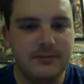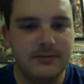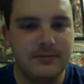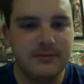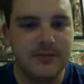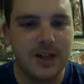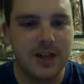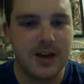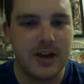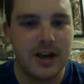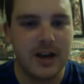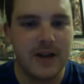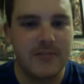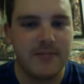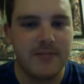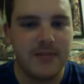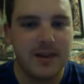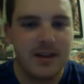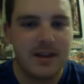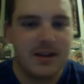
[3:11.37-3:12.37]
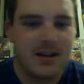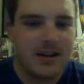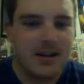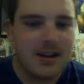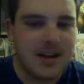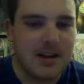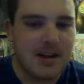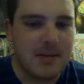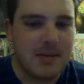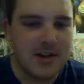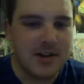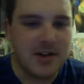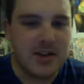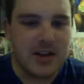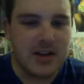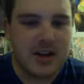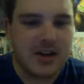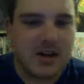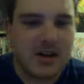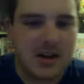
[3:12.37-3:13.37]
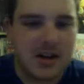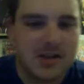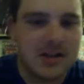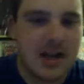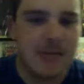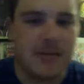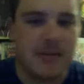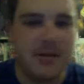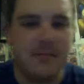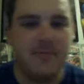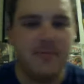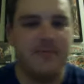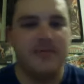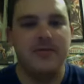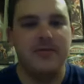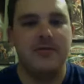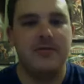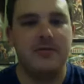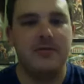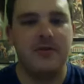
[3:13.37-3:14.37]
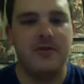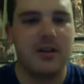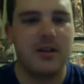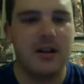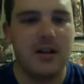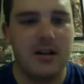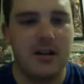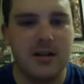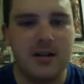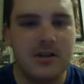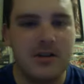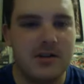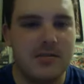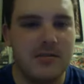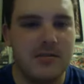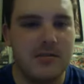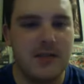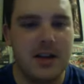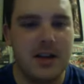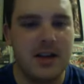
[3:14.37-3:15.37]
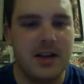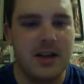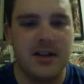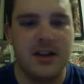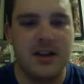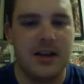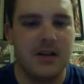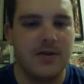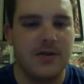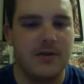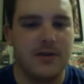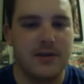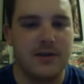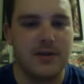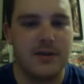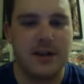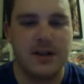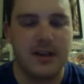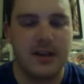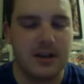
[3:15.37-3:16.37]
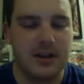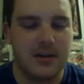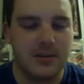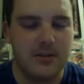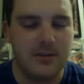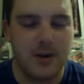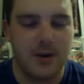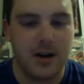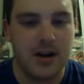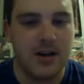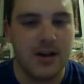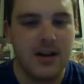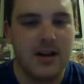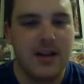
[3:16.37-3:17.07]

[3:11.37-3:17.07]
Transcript: Okay? And basically they could not stop him or just anything for doing anything for it.